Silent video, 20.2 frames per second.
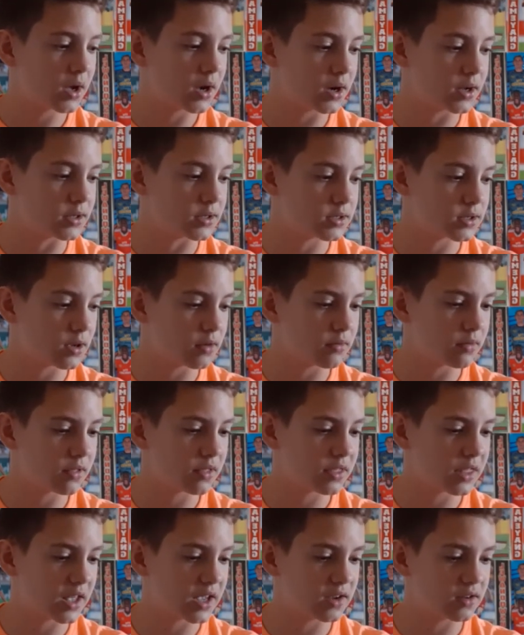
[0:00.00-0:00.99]
I don't
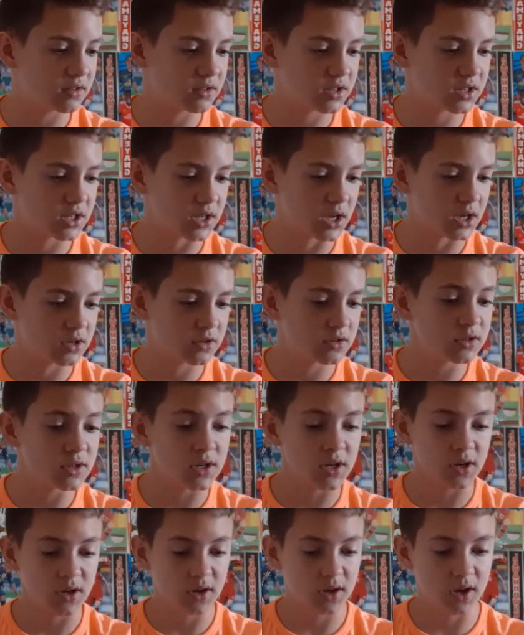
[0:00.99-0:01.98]
think so.
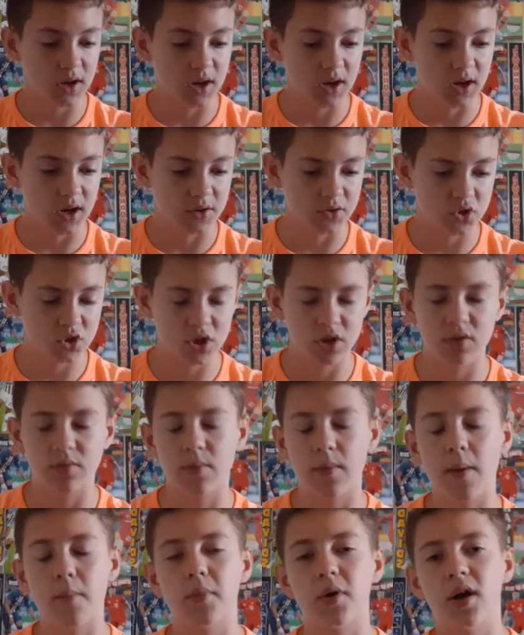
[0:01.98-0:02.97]
I'm trying to
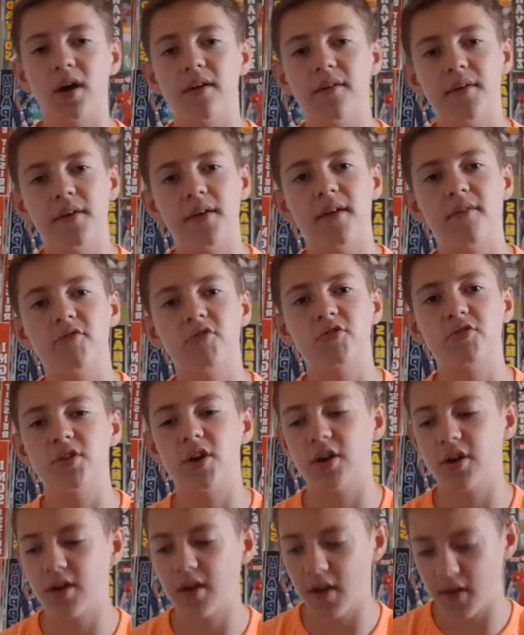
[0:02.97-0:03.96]
remember. If
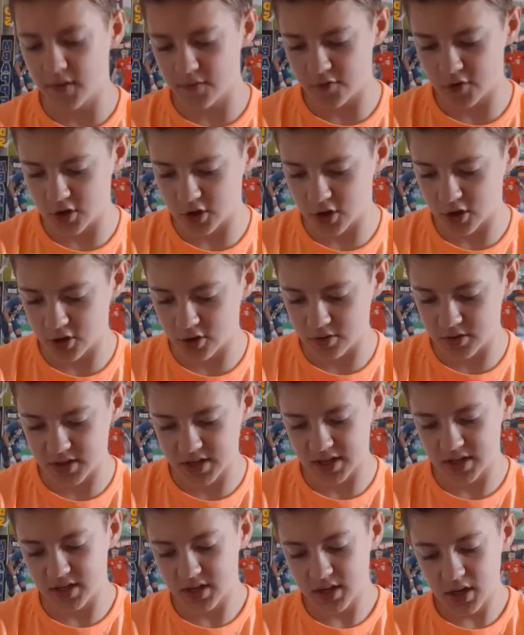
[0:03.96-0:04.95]
you know who
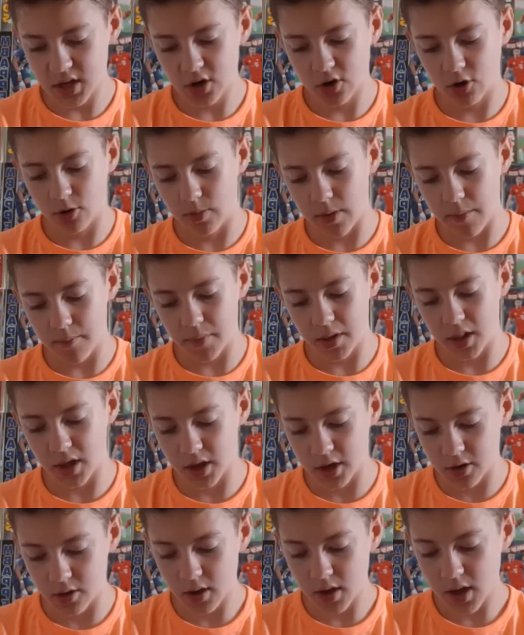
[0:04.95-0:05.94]
did, comment
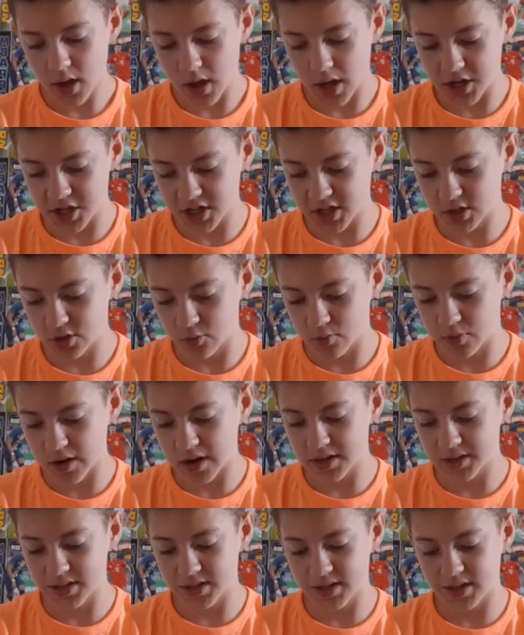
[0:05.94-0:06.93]
below. James
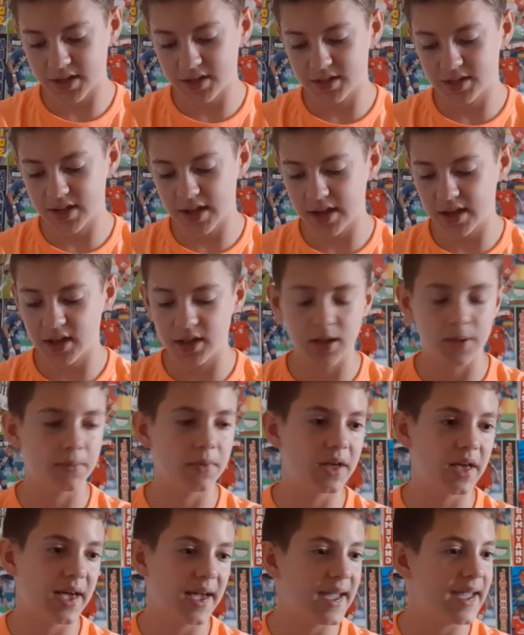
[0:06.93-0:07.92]
Ward-Prowse has taken
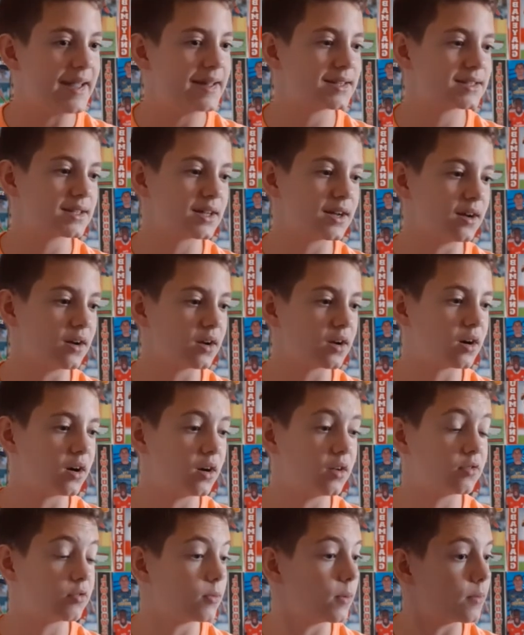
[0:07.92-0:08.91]
number 8. I
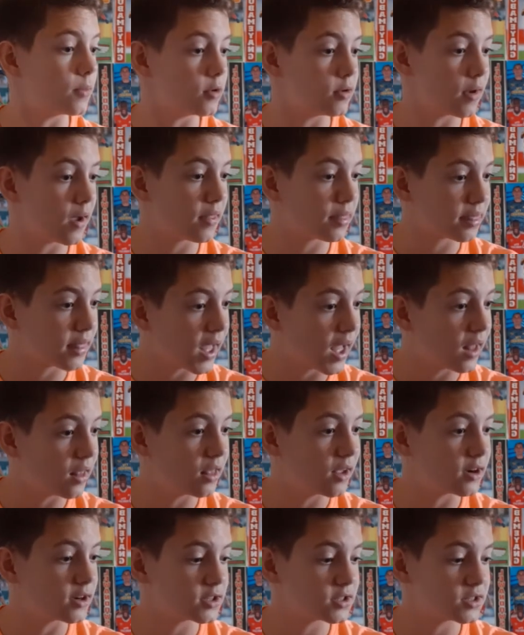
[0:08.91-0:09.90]
can't remember who had that
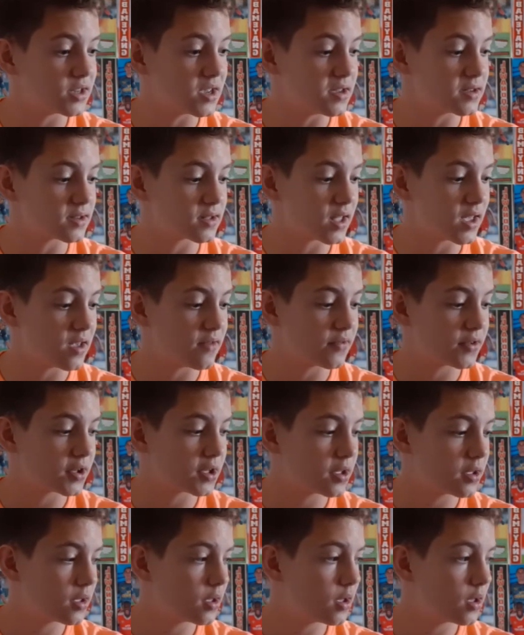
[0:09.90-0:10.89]
last season either.
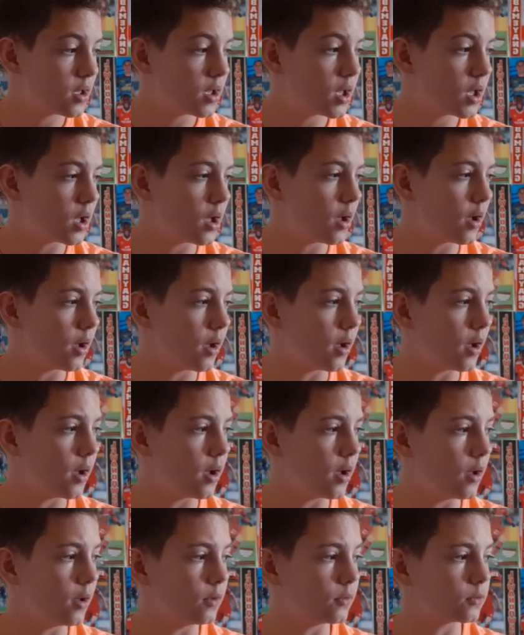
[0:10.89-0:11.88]

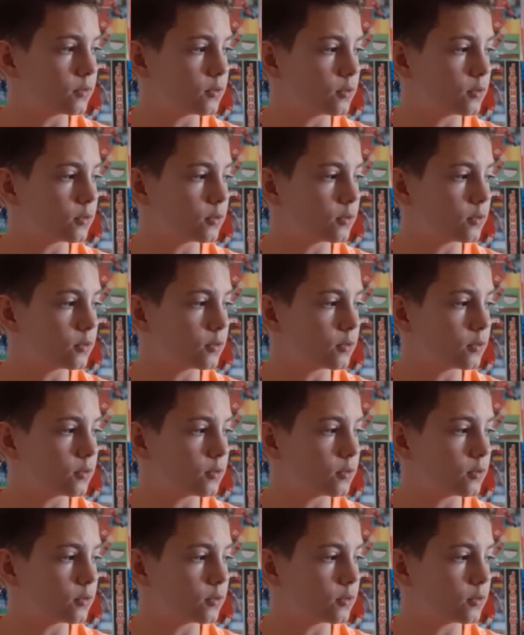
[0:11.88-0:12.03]
No,